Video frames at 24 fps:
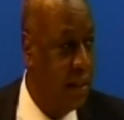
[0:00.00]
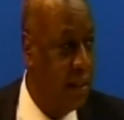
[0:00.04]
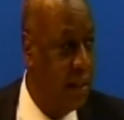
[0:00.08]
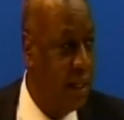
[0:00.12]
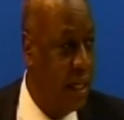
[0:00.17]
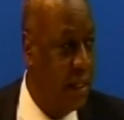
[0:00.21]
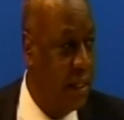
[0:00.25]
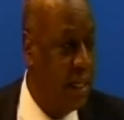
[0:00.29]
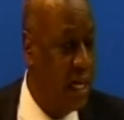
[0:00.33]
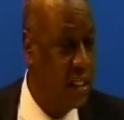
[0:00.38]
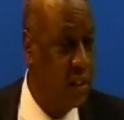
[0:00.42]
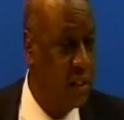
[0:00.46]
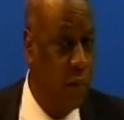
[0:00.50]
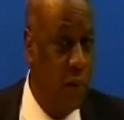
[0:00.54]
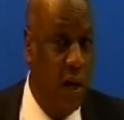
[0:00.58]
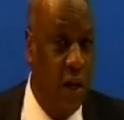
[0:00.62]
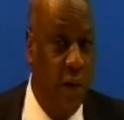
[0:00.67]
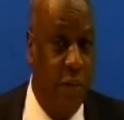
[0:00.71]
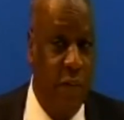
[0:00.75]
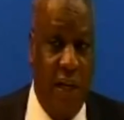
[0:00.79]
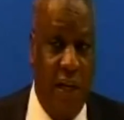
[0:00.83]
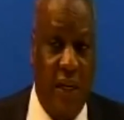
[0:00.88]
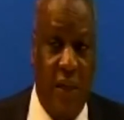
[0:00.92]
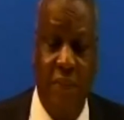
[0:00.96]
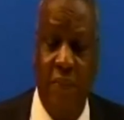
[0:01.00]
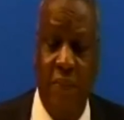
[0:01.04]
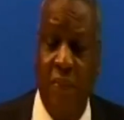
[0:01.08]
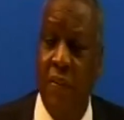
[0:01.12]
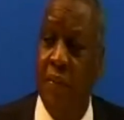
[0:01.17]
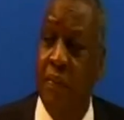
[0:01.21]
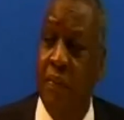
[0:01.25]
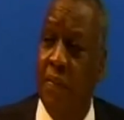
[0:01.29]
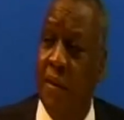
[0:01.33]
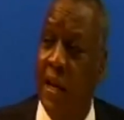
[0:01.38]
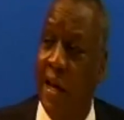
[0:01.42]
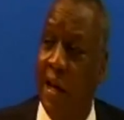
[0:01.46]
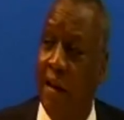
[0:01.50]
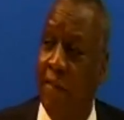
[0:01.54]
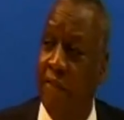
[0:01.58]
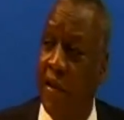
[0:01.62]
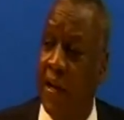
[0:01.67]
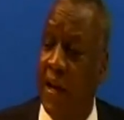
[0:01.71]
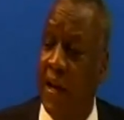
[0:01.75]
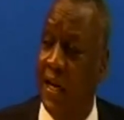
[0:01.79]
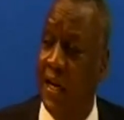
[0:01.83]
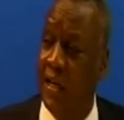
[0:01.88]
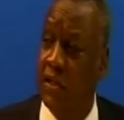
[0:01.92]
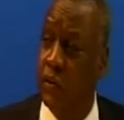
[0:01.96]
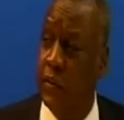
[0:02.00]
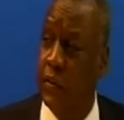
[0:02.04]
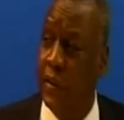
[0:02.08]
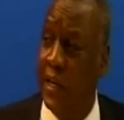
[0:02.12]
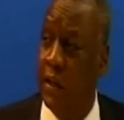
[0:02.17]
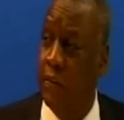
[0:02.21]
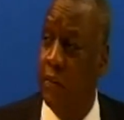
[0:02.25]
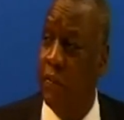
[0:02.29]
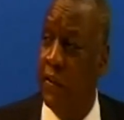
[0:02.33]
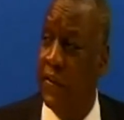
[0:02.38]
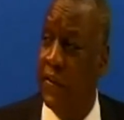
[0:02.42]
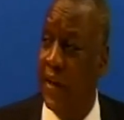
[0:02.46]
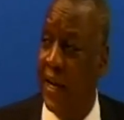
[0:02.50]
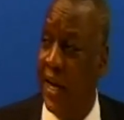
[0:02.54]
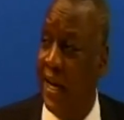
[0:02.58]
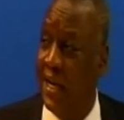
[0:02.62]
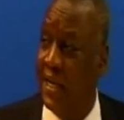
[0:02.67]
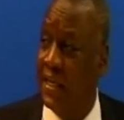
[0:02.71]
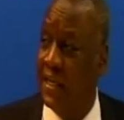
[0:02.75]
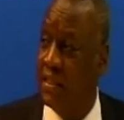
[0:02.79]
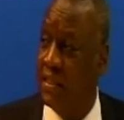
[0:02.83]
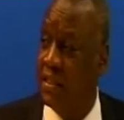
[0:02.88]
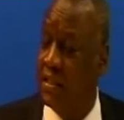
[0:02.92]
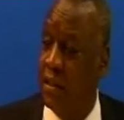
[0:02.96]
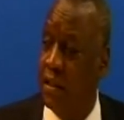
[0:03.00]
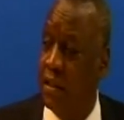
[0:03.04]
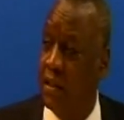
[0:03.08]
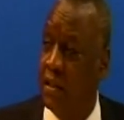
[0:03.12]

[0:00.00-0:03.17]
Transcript: And that's why we're having her today with us